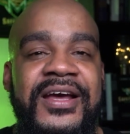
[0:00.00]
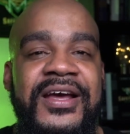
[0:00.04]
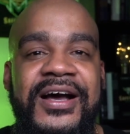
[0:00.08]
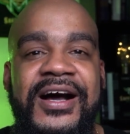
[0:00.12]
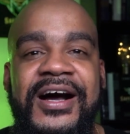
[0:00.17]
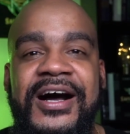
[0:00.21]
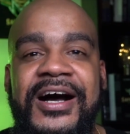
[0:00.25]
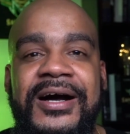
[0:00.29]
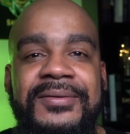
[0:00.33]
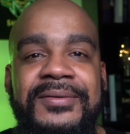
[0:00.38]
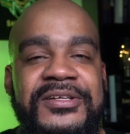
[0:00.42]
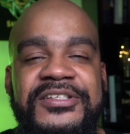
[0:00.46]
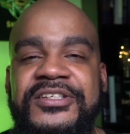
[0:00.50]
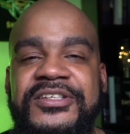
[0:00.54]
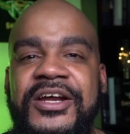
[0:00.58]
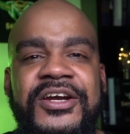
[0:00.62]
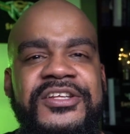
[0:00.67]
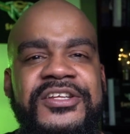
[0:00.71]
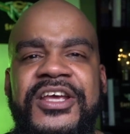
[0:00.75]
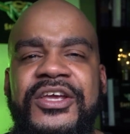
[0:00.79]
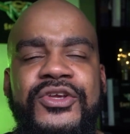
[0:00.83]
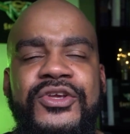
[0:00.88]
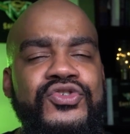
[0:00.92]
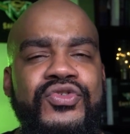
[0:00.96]
It's going to
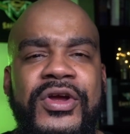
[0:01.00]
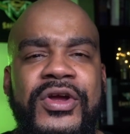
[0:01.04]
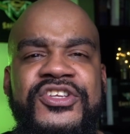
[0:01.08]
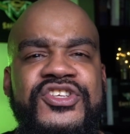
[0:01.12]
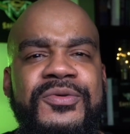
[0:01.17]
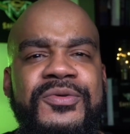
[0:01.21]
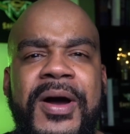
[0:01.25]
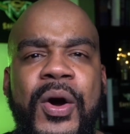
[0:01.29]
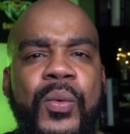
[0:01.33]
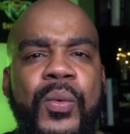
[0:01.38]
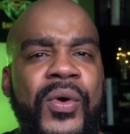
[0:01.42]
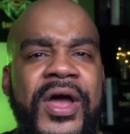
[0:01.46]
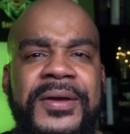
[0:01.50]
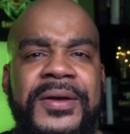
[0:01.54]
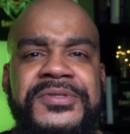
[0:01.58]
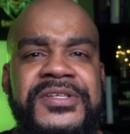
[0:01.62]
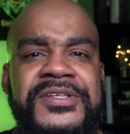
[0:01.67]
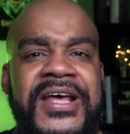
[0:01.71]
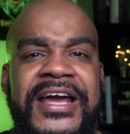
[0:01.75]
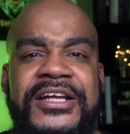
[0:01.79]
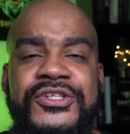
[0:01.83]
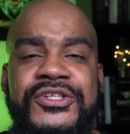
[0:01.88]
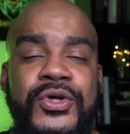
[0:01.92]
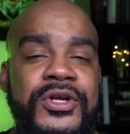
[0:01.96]
take you straight to my
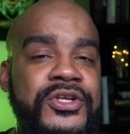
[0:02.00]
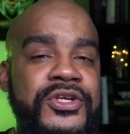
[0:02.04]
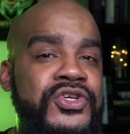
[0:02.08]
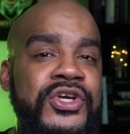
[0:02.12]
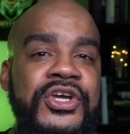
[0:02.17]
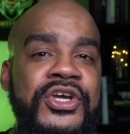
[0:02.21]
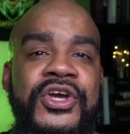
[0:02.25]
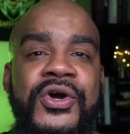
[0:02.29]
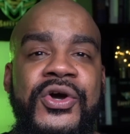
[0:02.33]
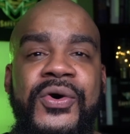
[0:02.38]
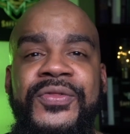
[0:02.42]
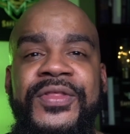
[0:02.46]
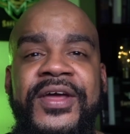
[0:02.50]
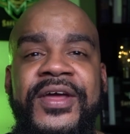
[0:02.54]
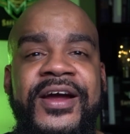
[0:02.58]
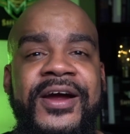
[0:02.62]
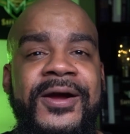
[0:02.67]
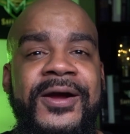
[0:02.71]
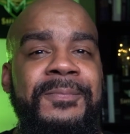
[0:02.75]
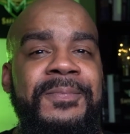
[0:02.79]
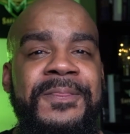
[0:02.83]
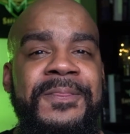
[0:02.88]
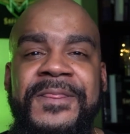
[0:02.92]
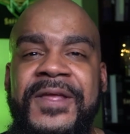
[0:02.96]
website so that you can go
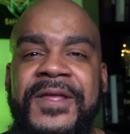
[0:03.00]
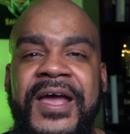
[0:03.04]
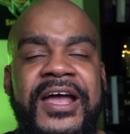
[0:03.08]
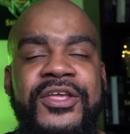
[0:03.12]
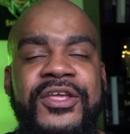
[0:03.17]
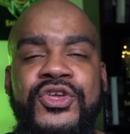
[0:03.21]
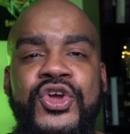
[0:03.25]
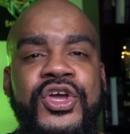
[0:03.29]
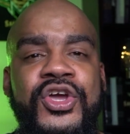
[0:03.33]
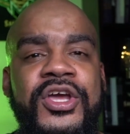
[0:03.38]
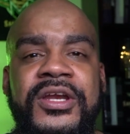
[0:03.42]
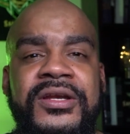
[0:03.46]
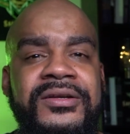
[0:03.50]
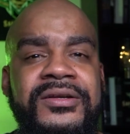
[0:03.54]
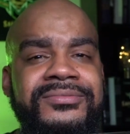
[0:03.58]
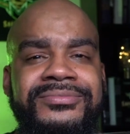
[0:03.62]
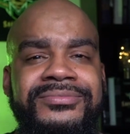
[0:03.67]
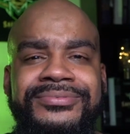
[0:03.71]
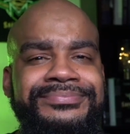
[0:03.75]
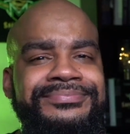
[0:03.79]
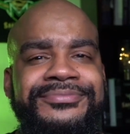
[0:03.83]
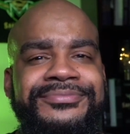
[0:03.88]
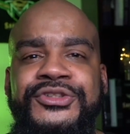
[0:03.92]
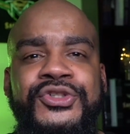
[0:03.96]
there and you can
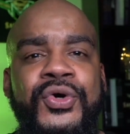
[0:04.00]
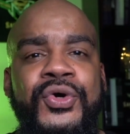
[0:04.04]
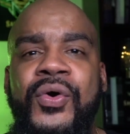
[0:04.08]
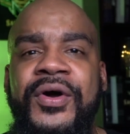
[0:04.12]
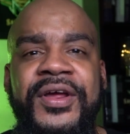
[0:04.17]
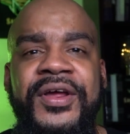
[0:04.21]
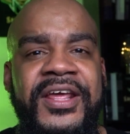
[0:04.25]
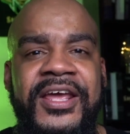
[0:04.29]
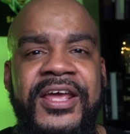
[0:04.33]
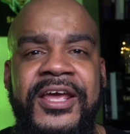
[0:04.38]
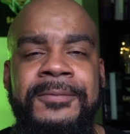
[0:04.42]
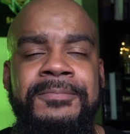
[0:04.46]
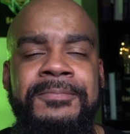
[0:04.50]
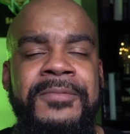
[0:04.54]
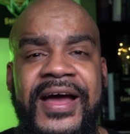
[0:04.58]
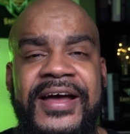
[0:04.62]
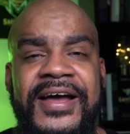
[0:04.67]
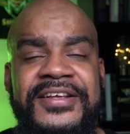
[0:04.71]
join in.